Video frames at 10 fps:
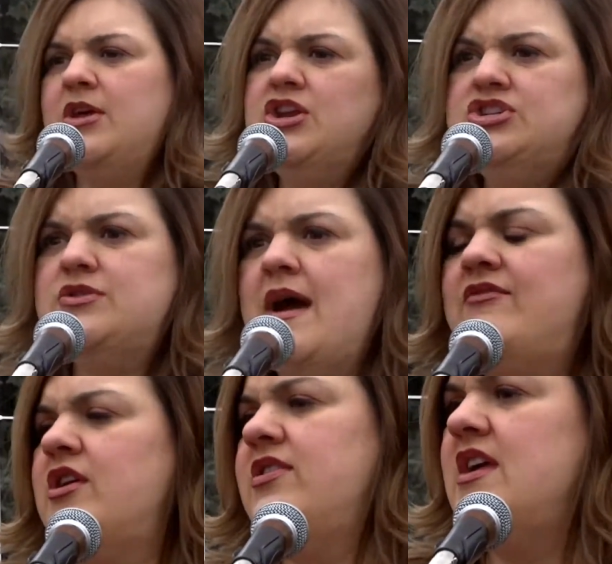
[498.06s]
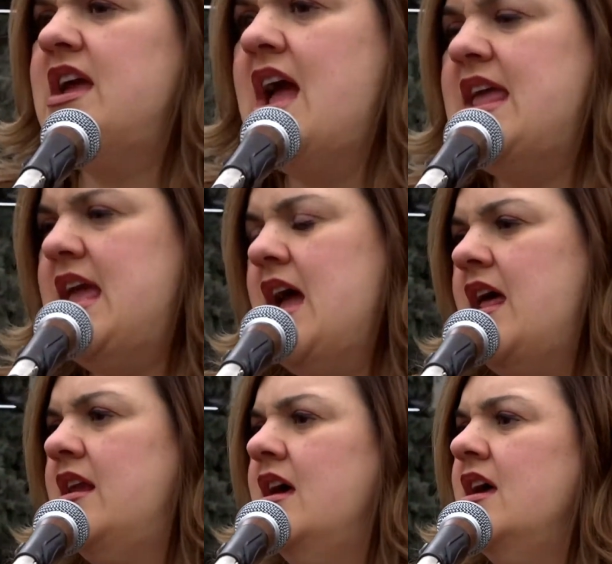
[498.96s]
going to do everything I
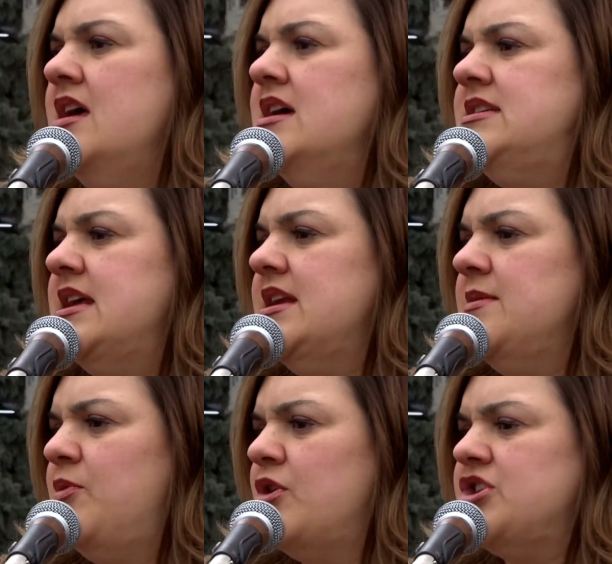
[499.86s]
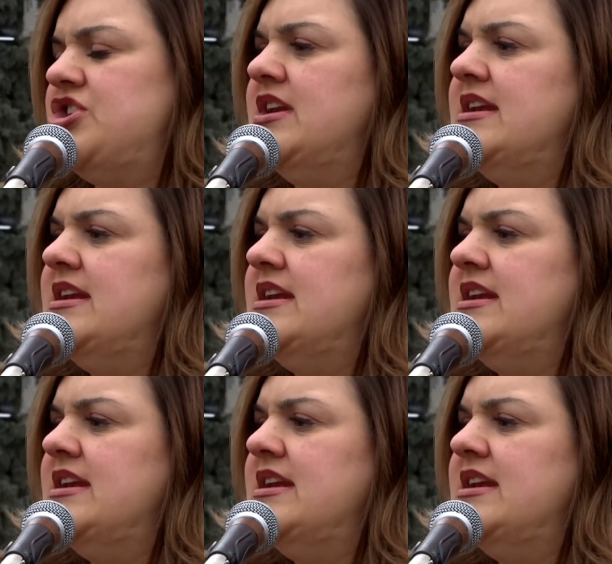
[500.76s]
can to end abortion,